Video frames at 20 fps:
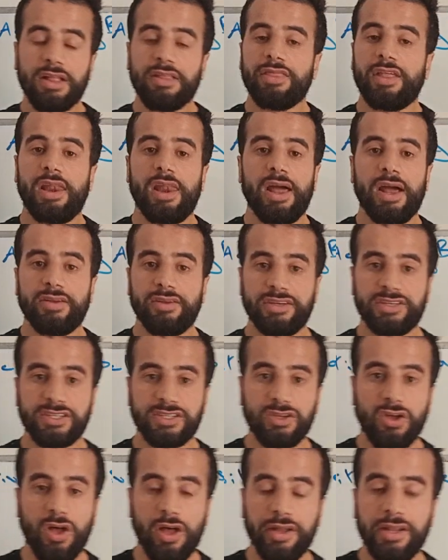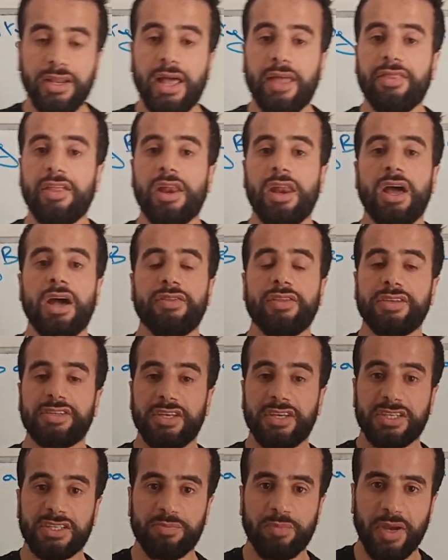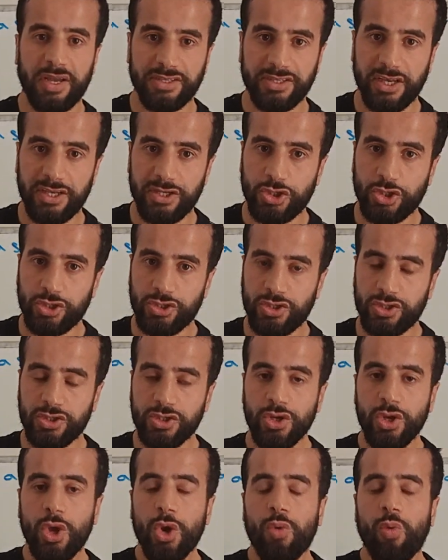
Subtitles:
the learner's style, and the learner's expectations.